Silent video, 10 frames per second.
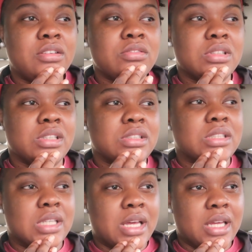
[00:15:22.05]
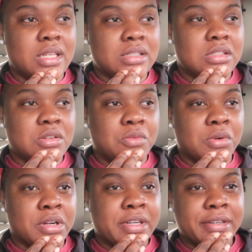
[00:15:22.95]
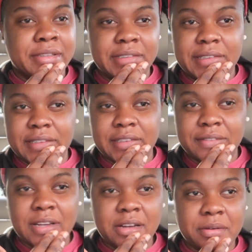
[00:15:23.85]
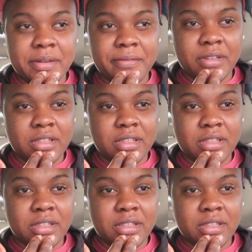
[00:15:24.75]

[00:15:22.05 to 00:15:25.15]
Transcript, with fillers: I don't think sad is the word of how I'm